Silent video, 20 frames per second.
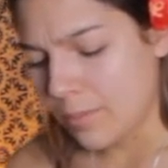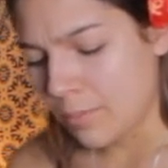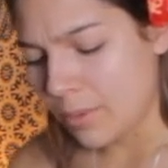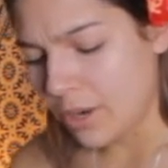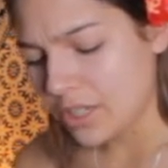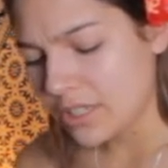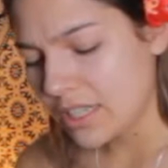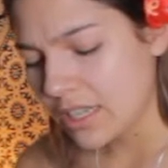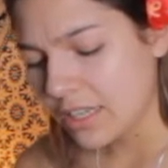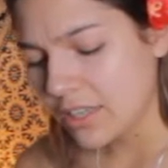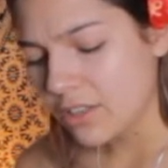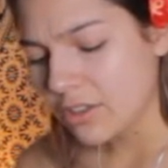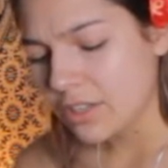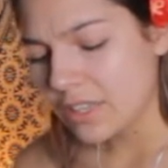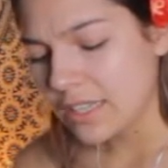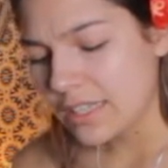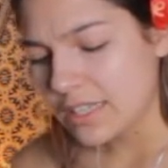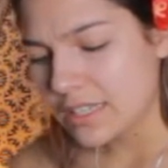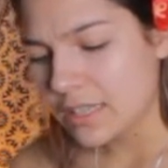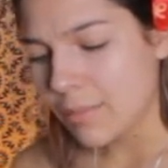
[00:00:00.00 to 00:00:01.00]

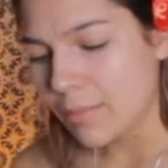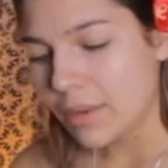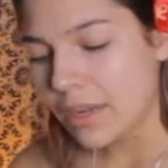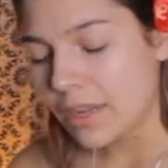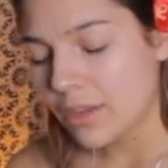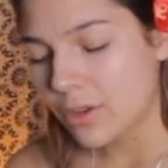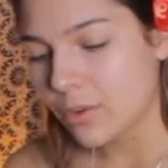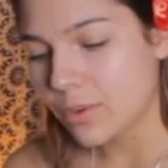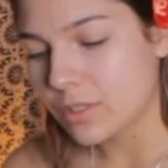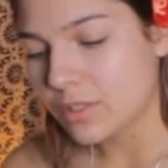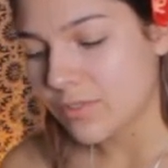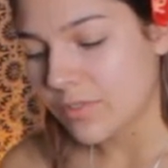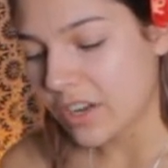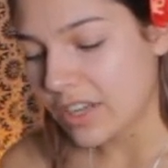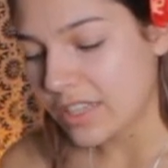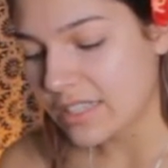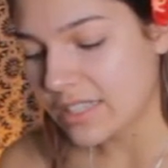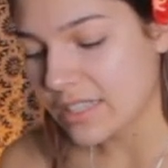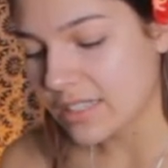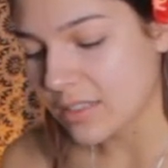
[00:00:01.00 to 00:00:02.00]
Particularly somebody who is
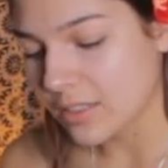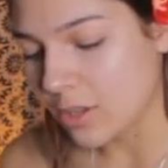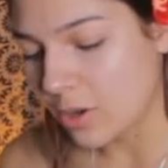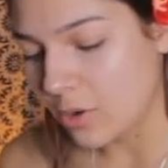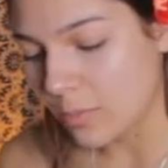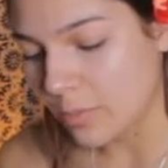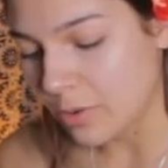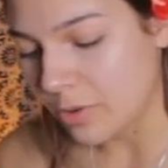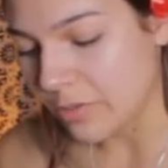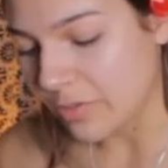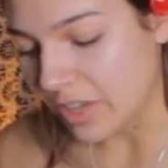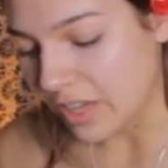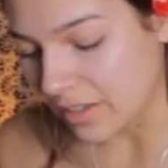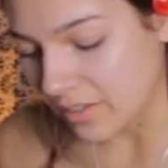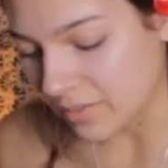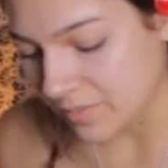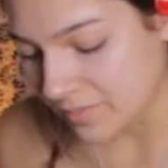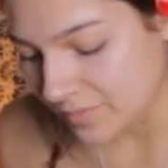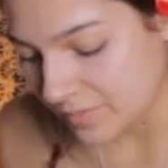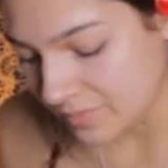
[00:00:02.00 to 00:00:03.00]
very slow
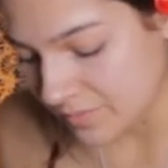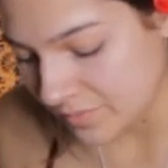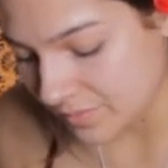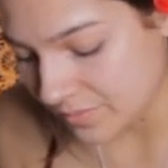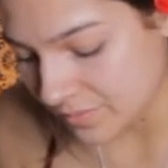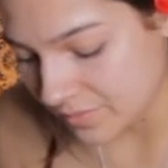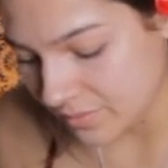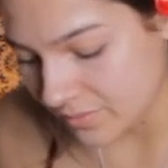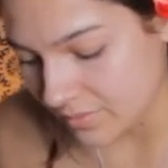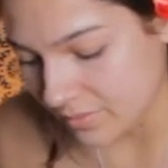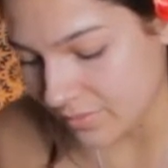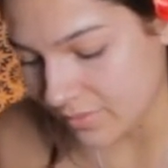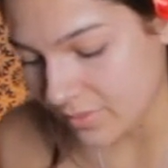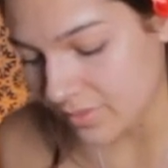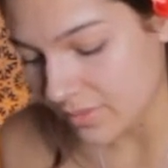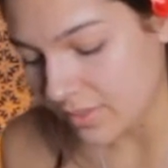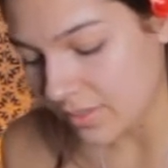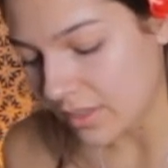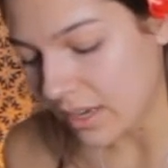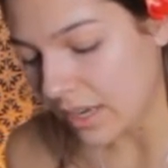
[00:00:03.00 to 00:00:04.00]
moving.
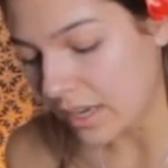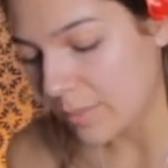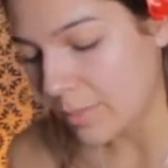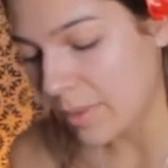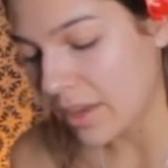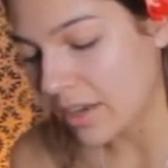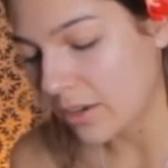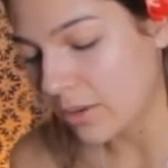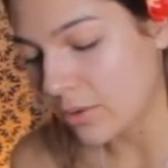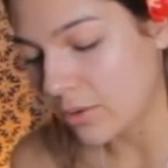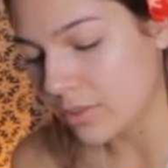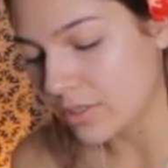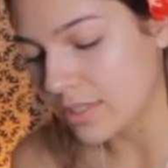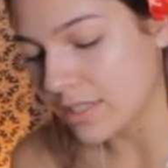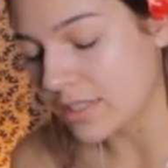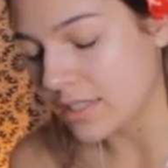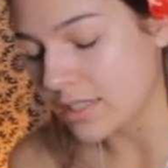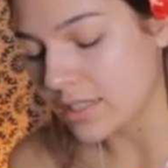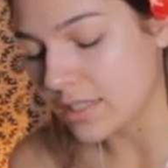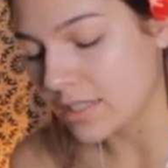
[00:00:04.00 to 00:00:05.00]
Knight of Pentacles
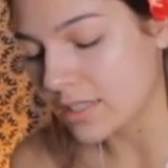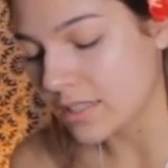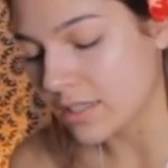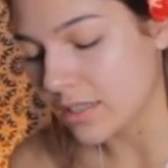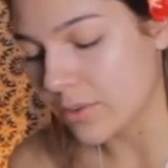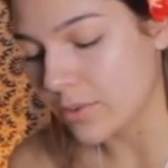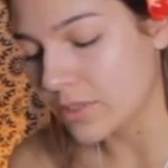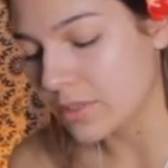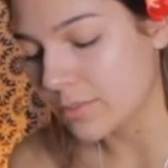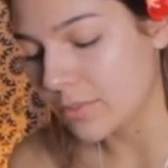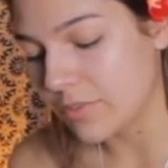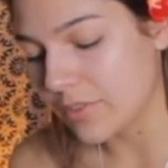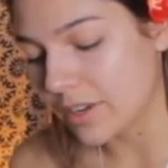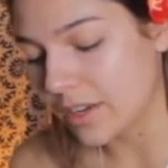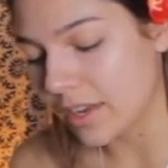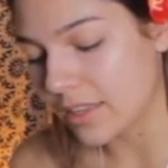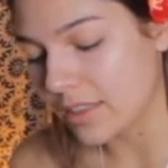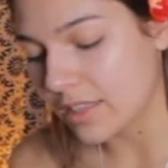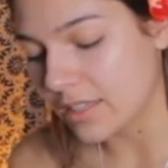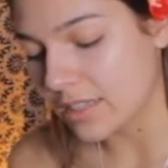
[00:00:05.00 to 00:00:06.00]
is the slowest moving
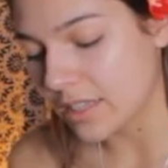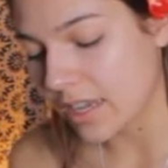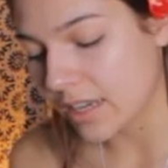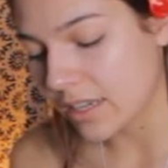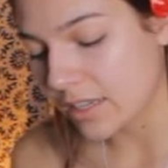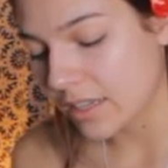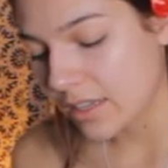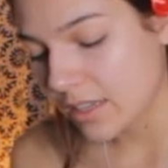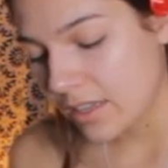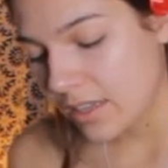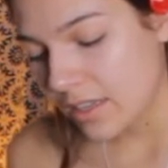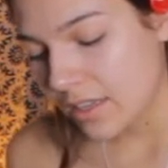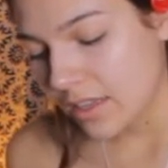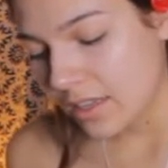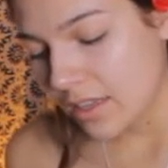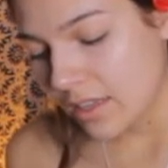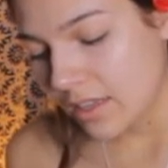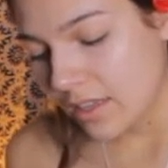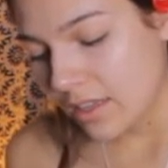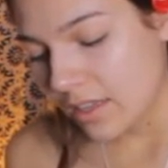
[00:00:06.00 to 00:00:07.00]
knight in the deck.
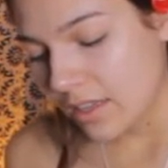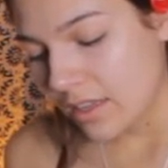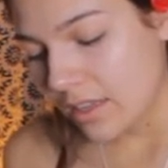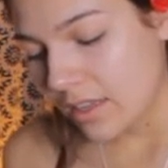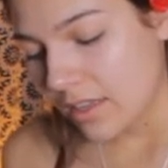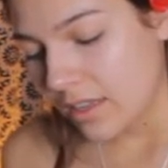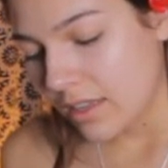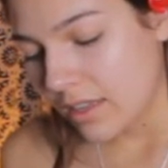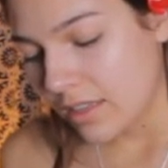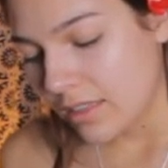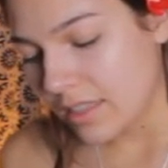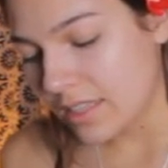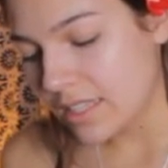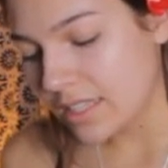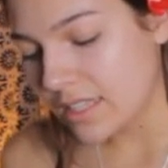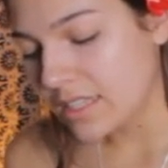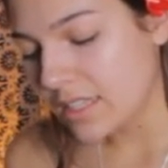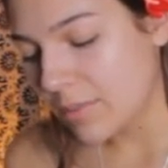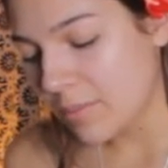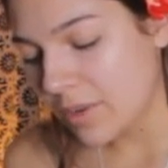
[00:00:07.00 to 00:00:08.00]
This
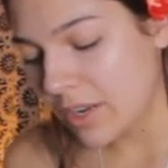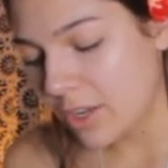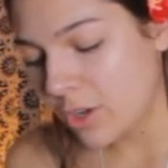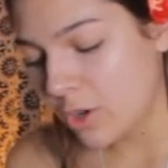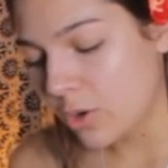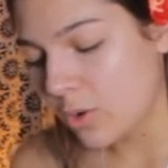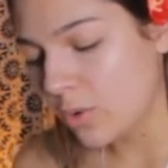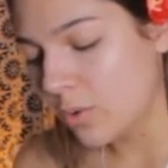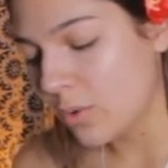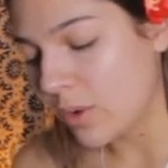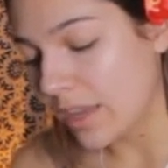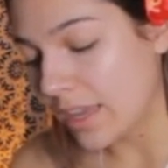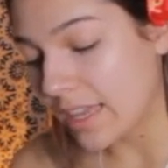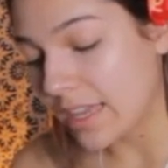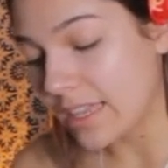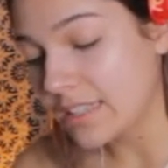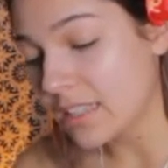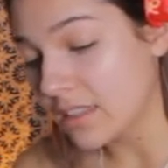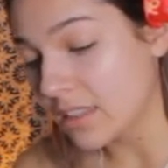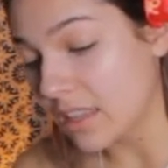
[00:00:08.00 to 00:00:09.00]
is somebody who
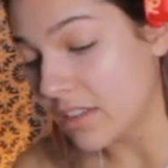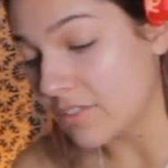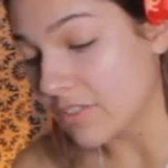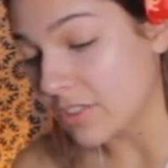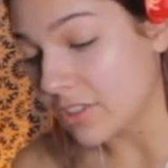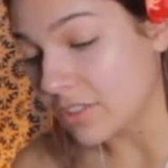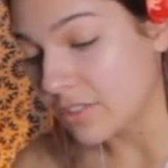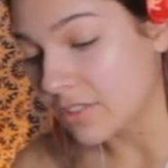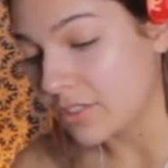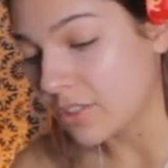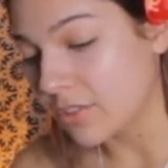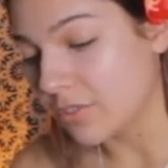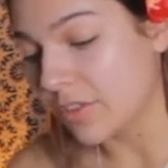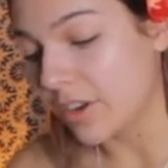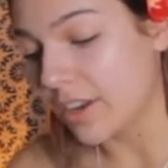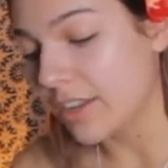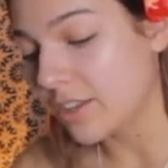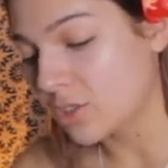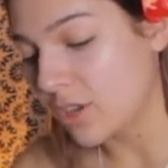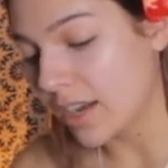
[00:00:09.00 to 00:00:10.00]
is a lover. You're
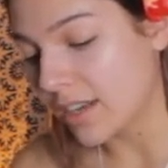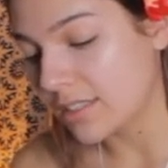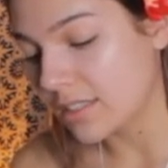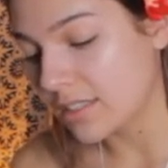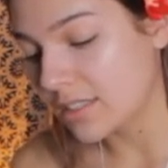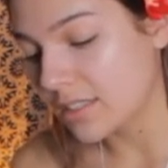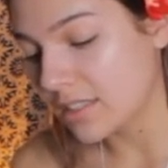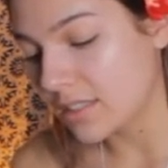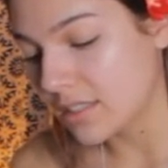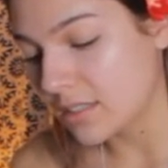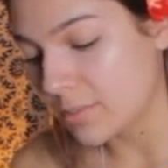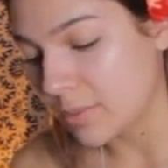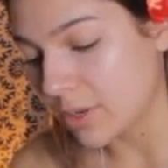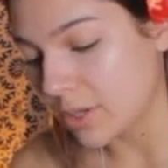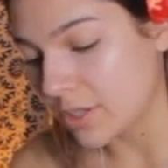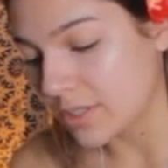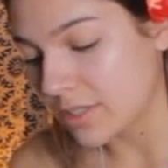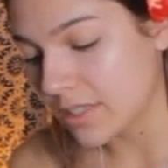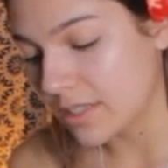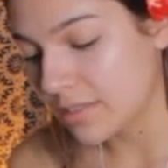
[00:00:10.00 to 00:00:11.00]
very attracted to this
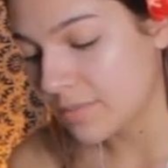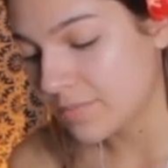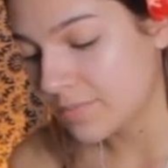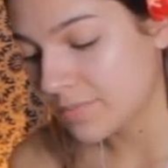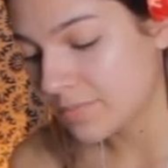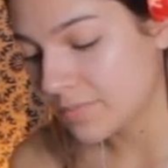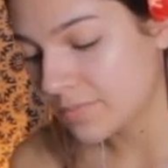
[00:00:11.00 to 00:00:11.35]
person.